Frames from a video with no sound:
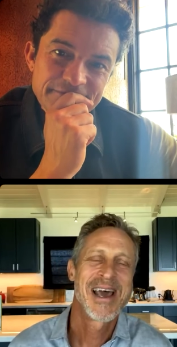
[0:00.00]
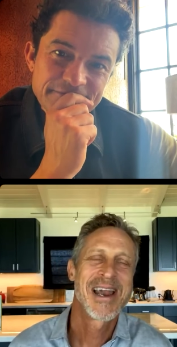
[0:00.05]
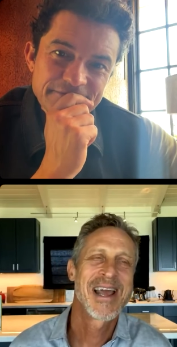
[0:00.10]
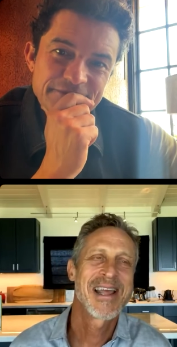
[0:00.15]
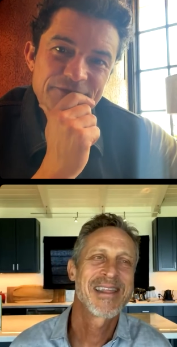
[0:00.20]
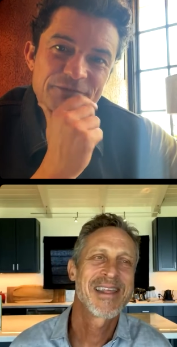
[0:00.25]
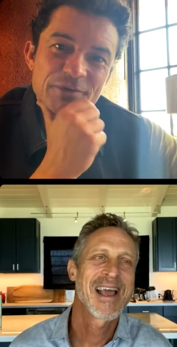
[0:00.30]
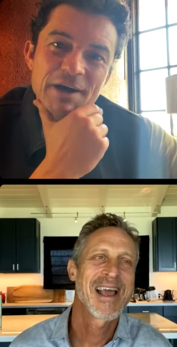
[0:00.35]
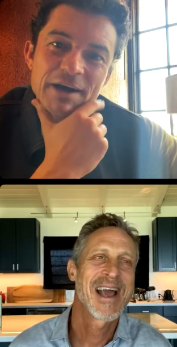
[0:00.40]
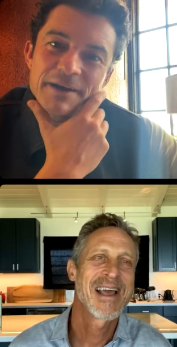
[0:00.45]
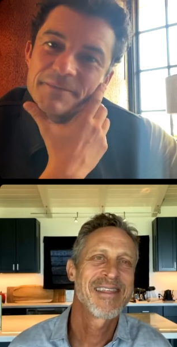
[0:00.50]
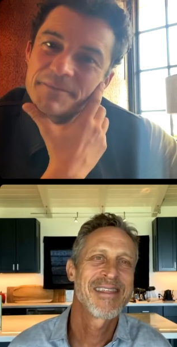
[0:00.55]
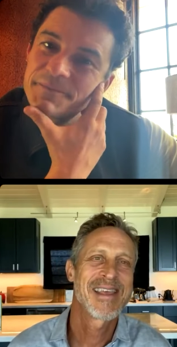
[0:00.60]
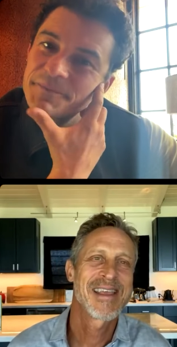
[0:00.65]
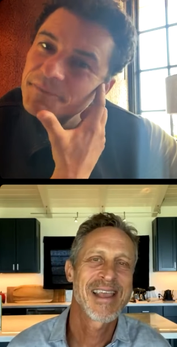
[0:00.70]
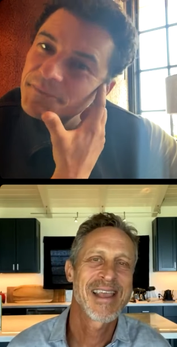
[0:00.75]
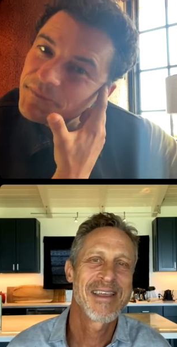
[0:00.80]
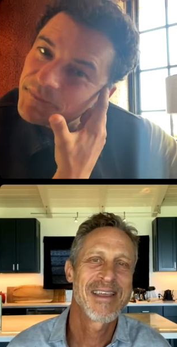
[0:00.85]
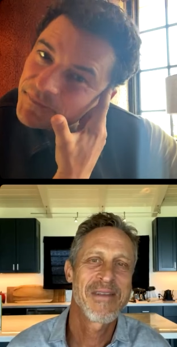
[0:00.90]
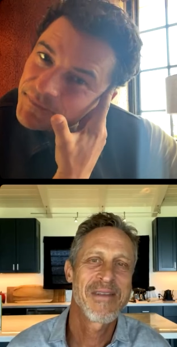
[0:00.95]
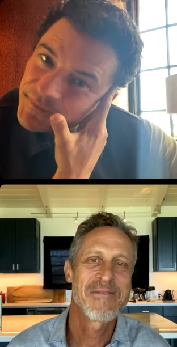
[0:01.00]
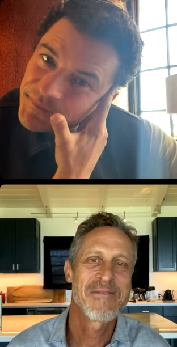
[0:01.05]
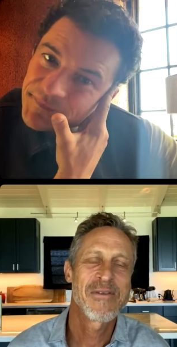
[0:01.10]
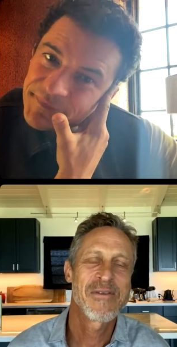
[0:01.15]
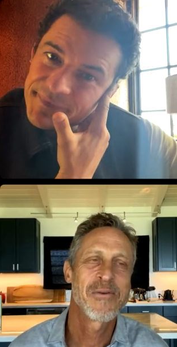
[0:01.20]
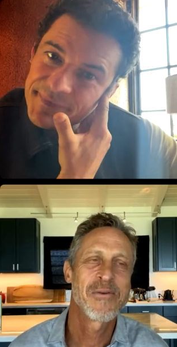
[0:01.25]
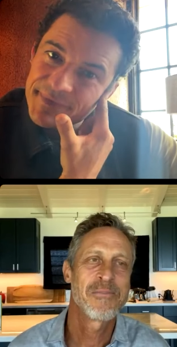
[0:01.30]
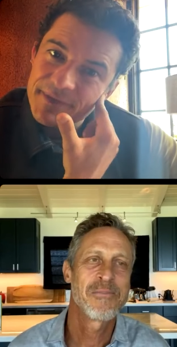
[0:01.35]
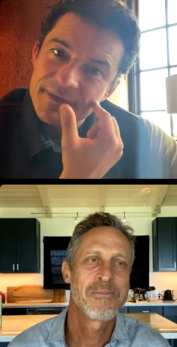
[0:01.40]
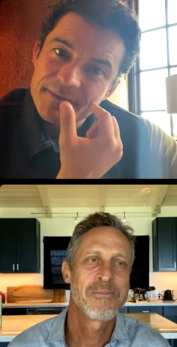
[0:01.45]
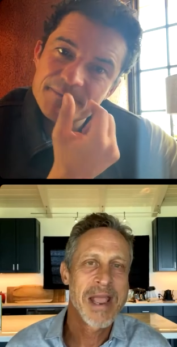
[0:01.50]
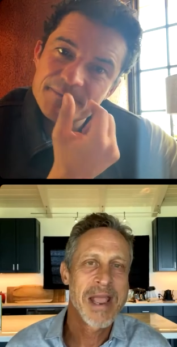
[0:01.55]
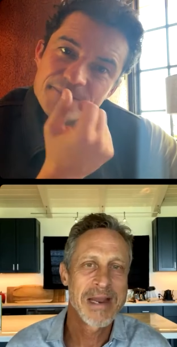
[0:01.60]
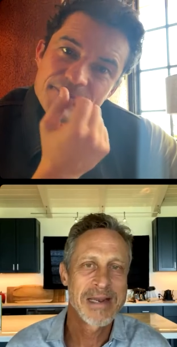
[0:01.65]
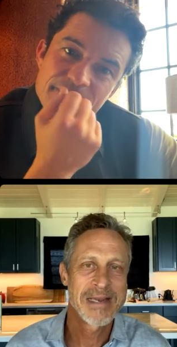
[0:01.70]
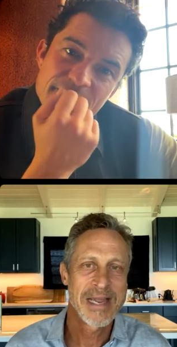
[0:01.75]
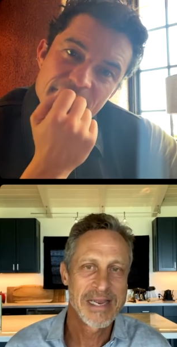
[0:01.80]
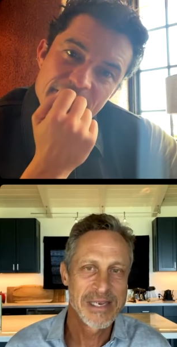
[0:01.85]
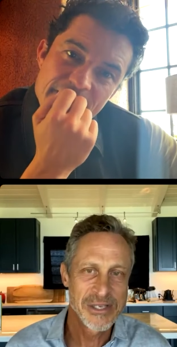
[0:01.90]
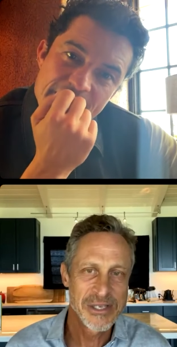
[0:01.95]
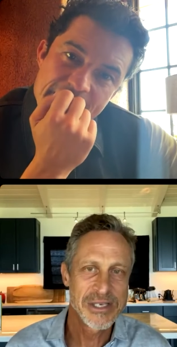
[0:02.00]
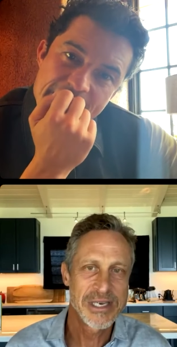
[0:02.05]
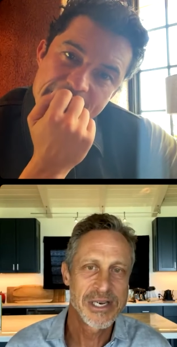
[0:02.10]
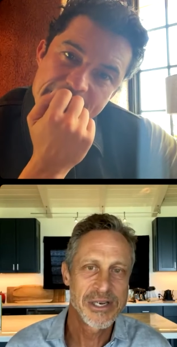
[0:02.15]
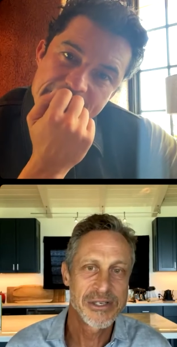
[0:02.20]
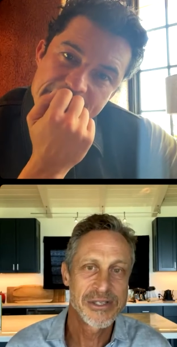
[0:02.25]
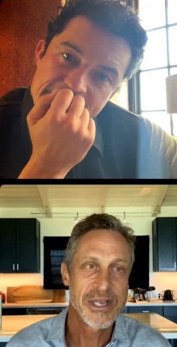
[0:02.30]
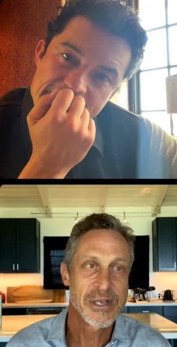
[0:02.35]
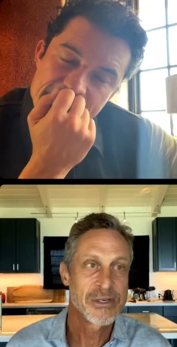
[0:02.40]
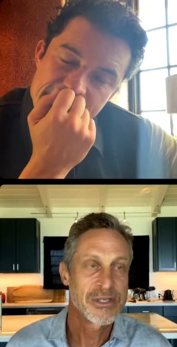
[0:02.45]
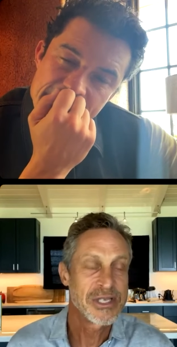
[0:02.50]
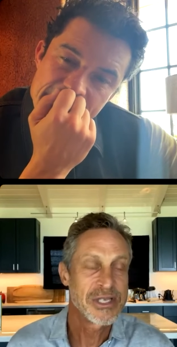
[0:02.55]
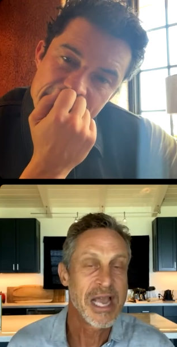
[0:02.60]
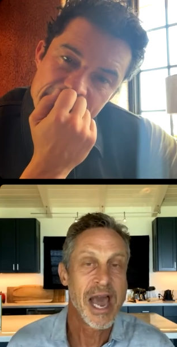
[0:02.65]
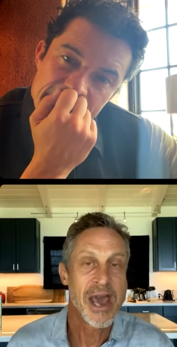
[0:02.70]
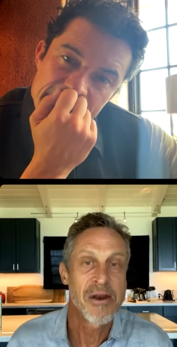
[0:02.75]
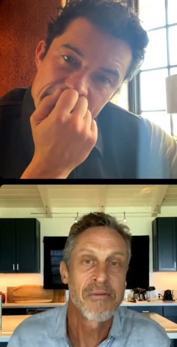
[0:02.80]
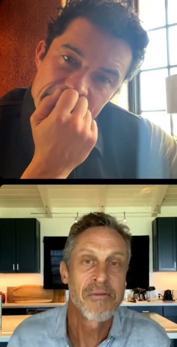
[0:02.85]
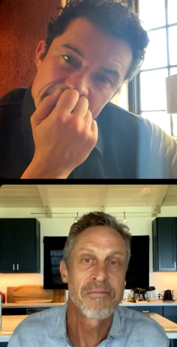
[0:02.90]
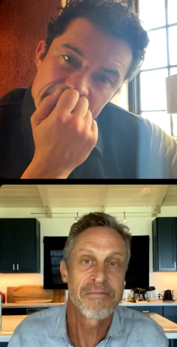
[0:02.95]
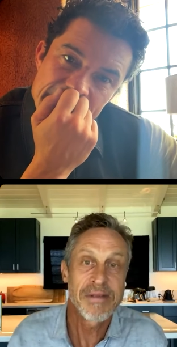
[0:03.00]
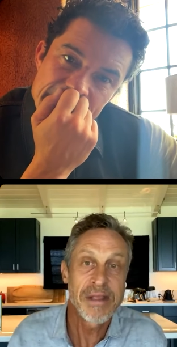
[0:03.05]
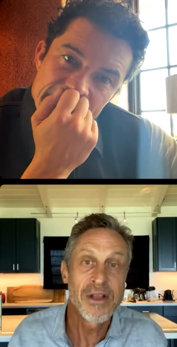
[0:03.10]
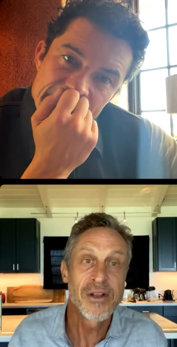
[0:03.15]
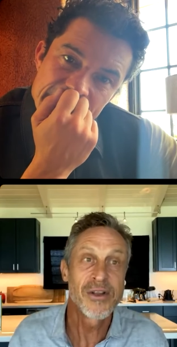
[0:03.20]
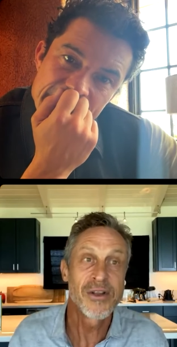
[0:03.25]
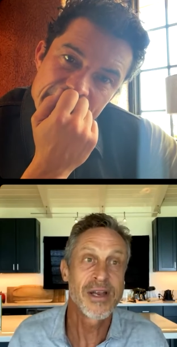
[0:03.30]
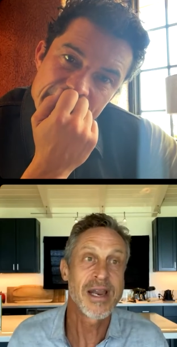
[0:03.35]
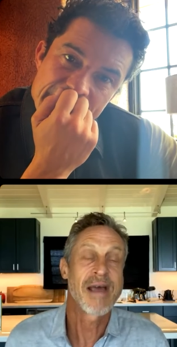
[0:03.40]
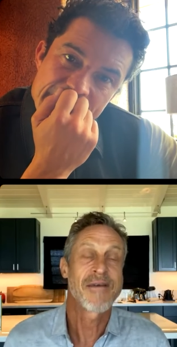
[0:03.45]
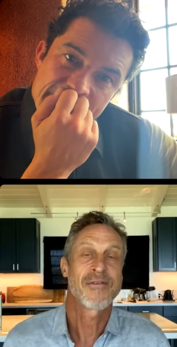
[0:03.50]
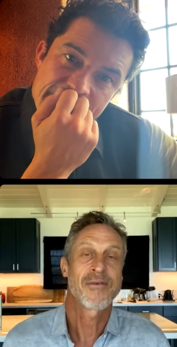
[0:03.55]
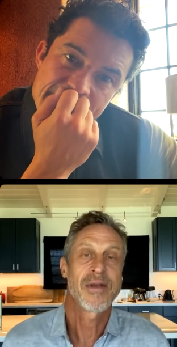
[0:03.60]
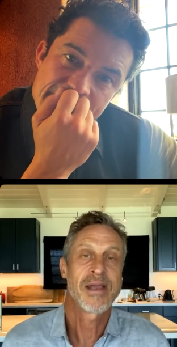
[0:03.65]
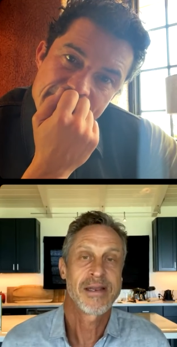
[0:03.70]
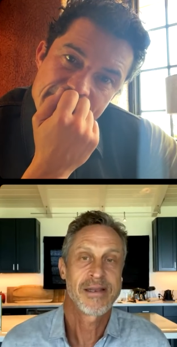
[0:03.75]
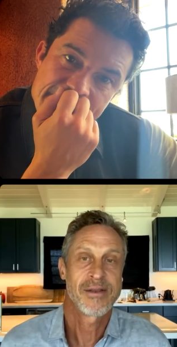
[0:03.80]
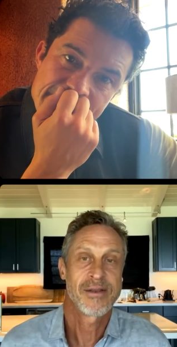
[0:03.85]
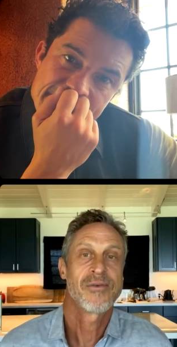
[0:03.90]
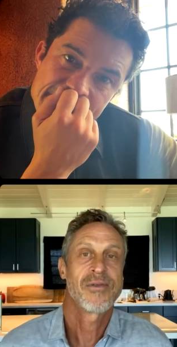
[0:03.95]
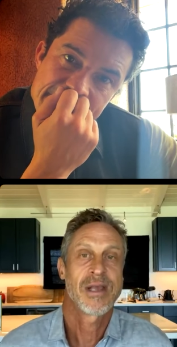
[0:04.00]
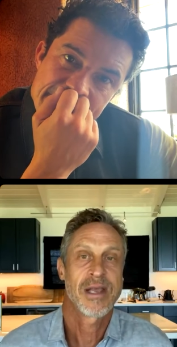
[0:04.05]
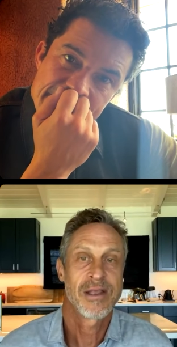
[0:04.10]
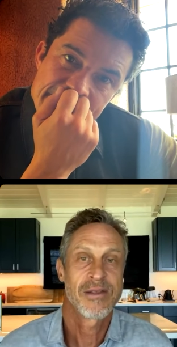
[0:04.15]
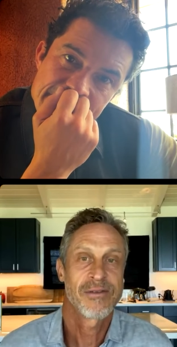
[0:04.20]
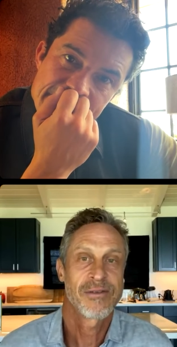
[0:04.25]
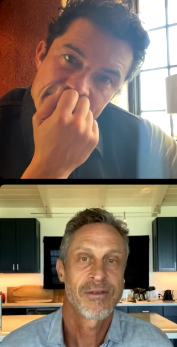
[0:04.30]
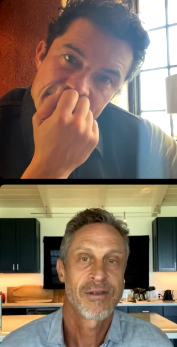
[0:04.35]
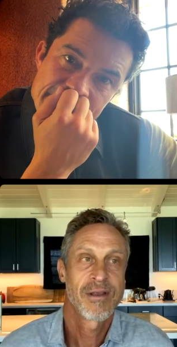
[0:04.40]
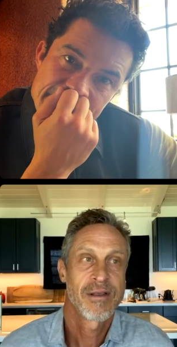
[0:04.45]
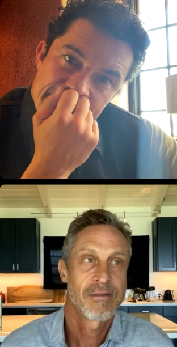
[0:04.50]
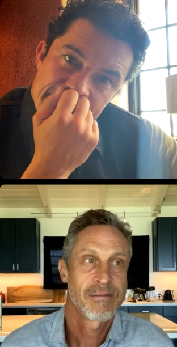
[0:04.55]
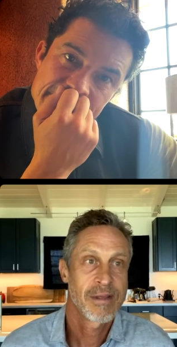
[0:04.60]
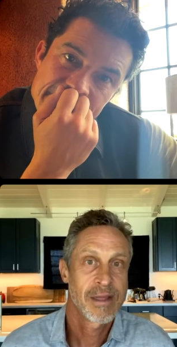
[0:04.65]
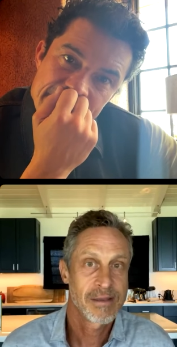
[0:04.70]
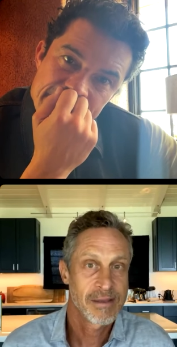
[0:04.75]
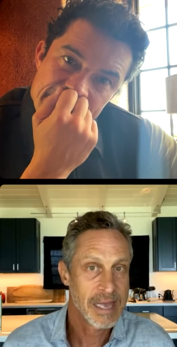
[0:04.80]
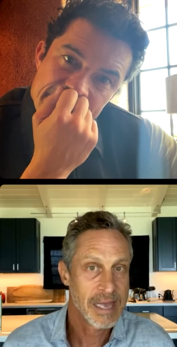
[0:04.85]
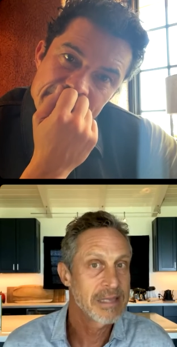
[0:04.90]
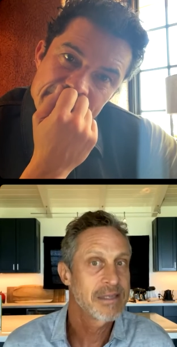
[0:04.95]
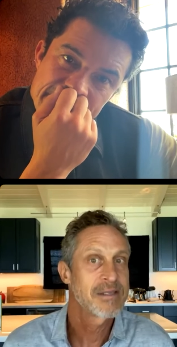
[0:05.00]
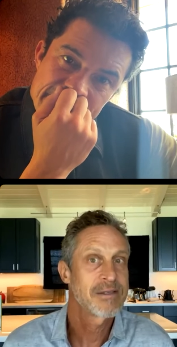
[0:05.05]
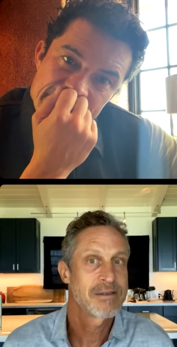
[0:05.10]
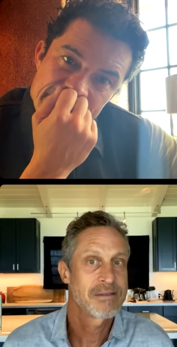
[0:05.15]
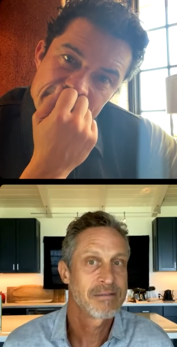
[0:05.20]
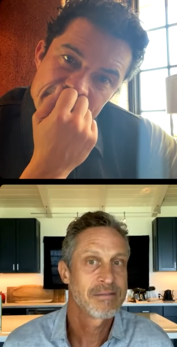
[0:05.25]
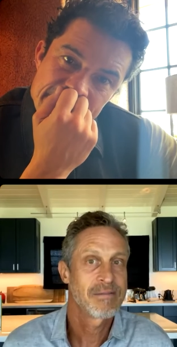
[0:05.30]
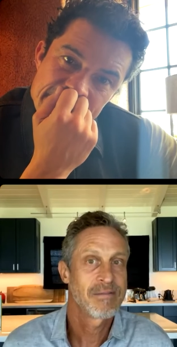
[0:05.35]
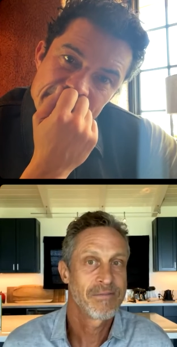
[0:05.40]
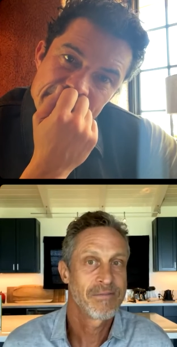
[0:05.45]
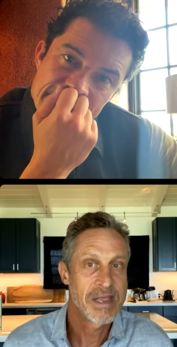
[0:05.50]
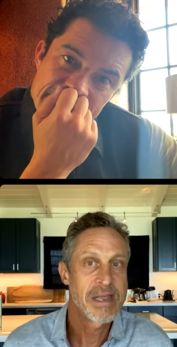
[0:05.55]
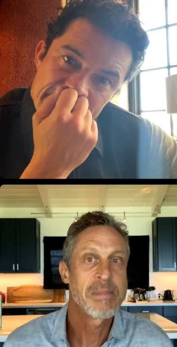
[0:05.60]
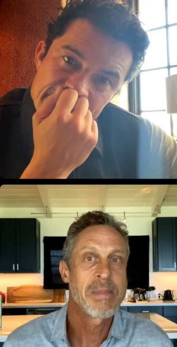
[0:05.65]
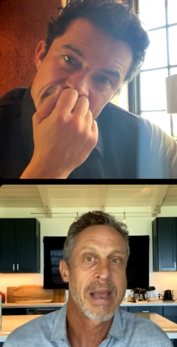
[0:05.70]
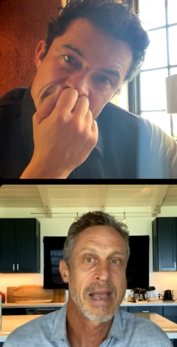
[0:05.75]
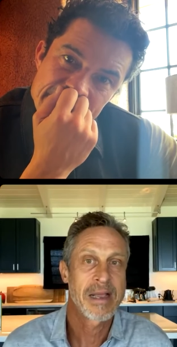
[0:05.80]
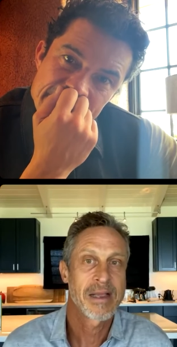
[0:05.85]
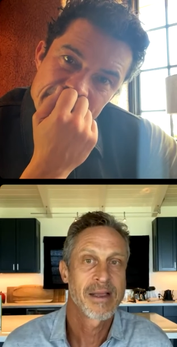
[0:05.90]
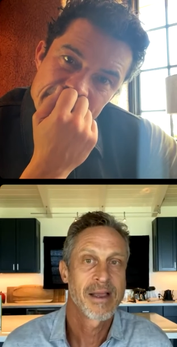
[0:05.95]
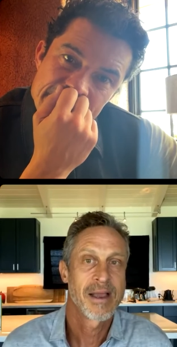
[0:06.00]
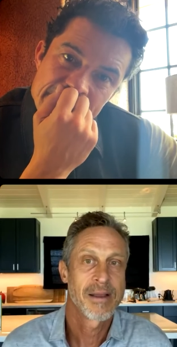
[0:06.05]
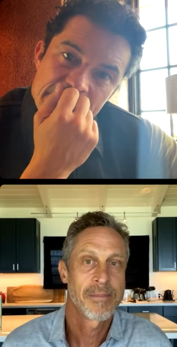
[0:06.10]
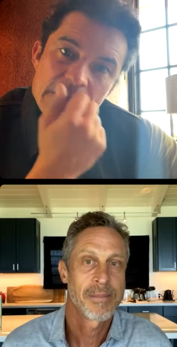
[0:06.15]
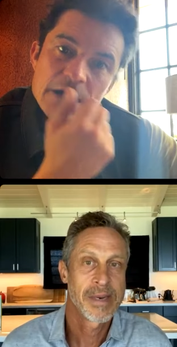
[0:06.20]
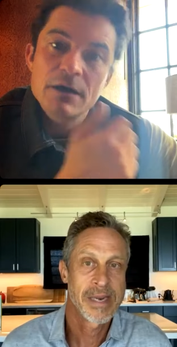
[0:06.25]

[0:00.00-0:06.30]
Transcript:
Speaker 1: And I right. think I think if, if you pay attention and you say, "Gee, I don't feel good after I do this," then that's feedback.